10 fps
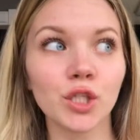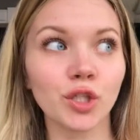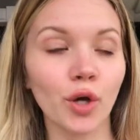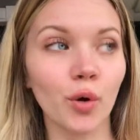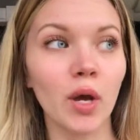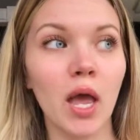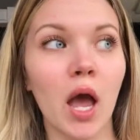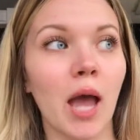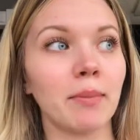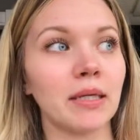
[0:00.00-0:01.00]
so,
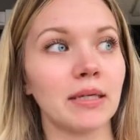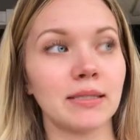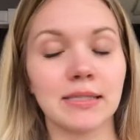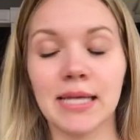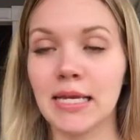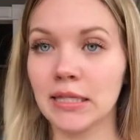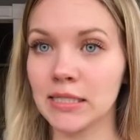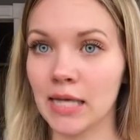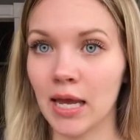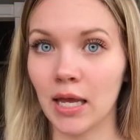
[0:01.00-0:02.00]
I mean, take the
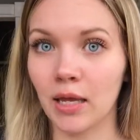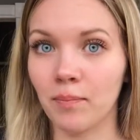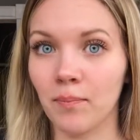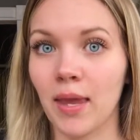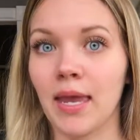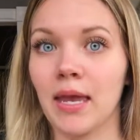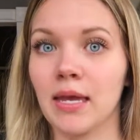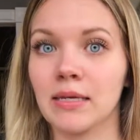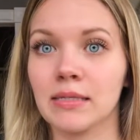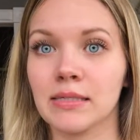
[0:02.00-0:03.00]
time
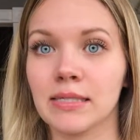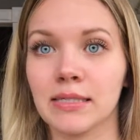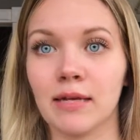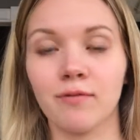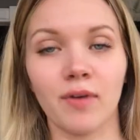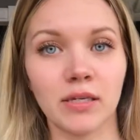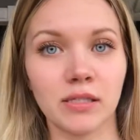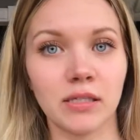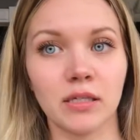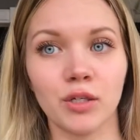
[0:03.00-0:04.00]
and
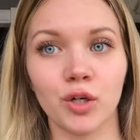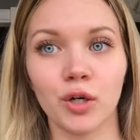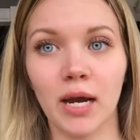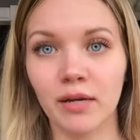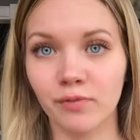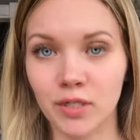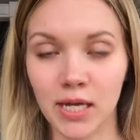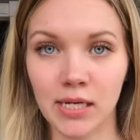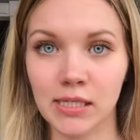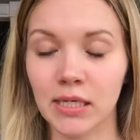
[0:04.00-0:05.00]
invest in your
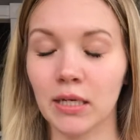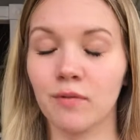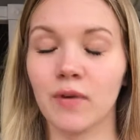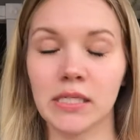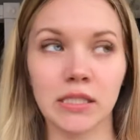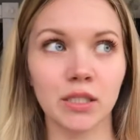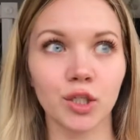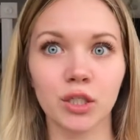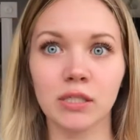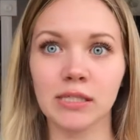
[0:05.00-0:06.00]
advertising and invest in
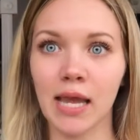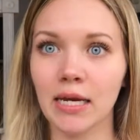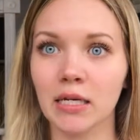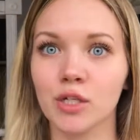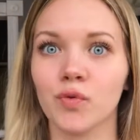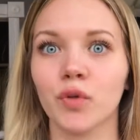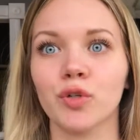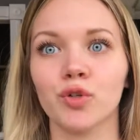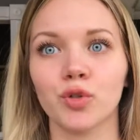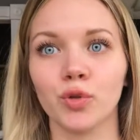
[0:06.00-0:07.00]
good signage for
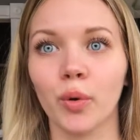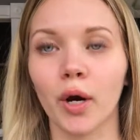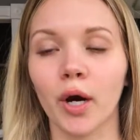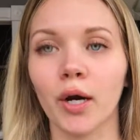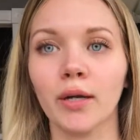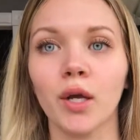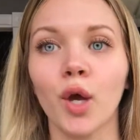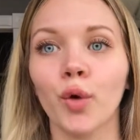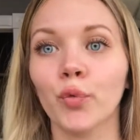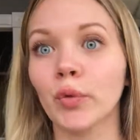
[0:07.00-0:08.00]
your store and
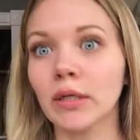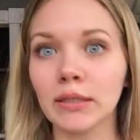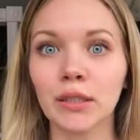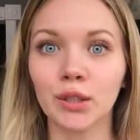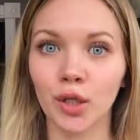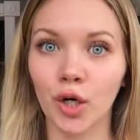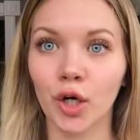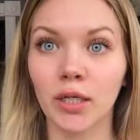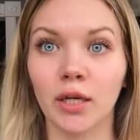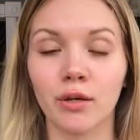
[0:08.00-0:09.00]
really
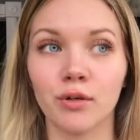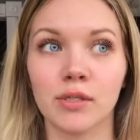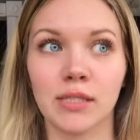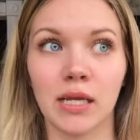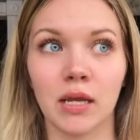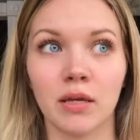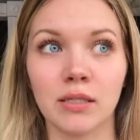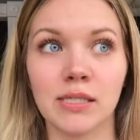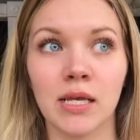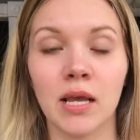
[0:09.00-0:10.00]
learn and
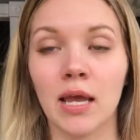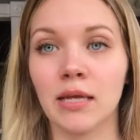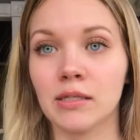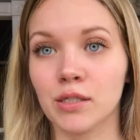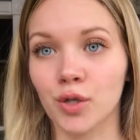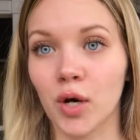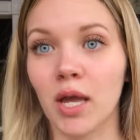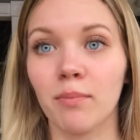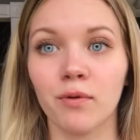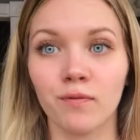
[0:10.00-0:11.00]
understand
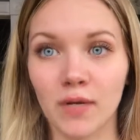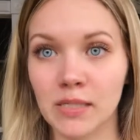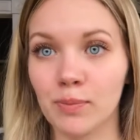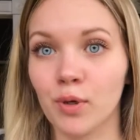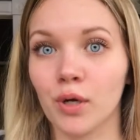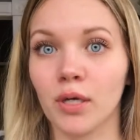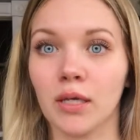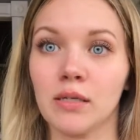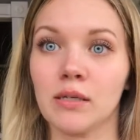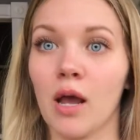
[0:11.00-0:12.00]
Instagram and Facebook
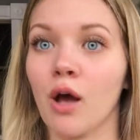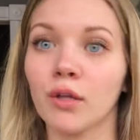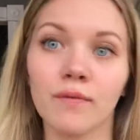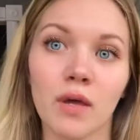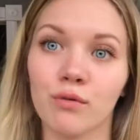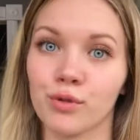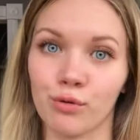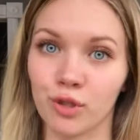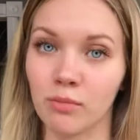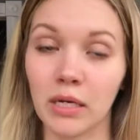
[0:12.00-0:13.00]
and all of the other
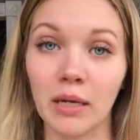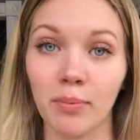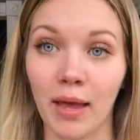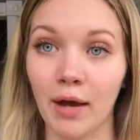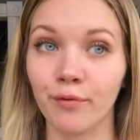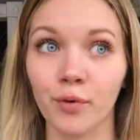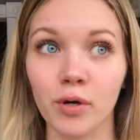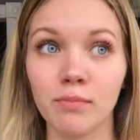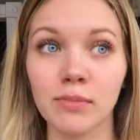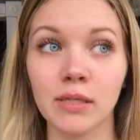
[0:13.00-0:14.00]
social media
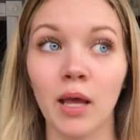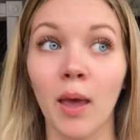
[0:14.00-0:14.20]
platforms.